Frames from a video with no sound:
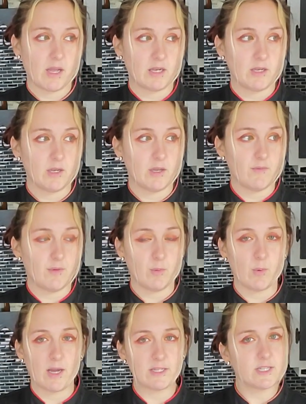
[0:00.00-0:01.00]
And if you
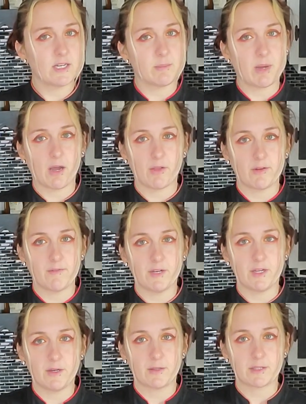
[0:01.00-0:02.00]
watched any of my other
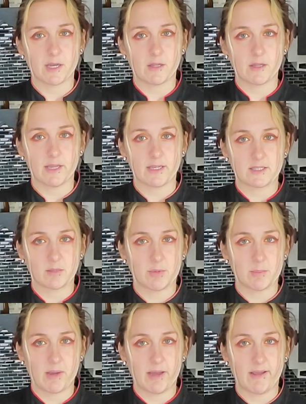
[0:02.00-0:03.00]
videos, I'll link some
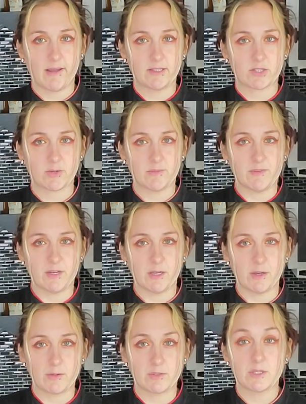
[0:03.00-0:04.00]
of my ice cream
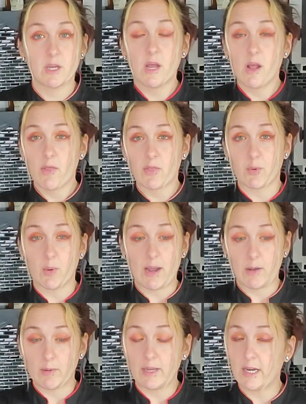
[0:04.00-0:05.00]
videos
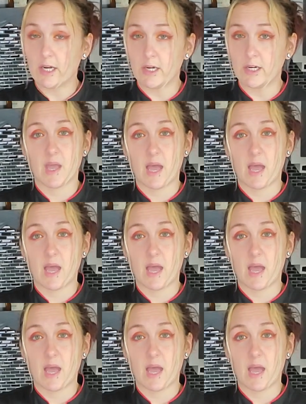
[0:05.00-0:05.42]
throughout here.